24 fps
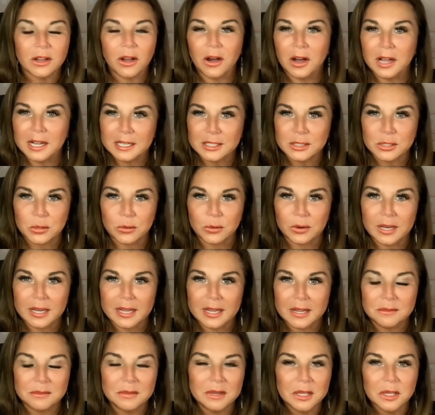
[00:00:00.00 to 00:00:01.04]

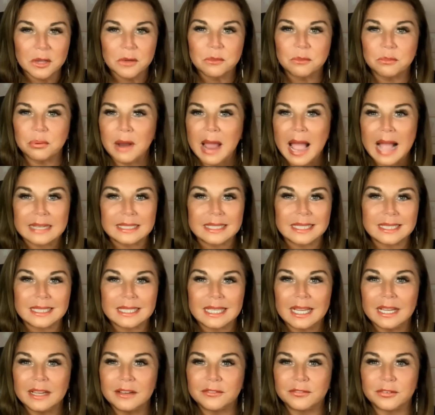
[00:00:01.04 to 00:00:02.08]
auditorium
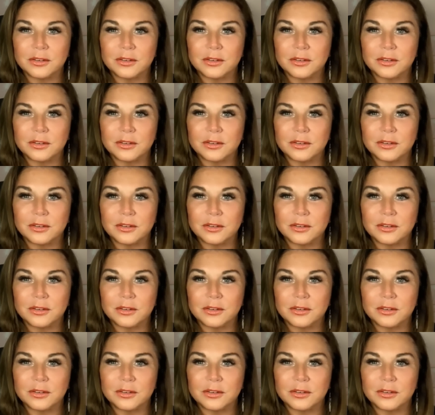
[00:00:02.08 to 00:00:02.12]
practicing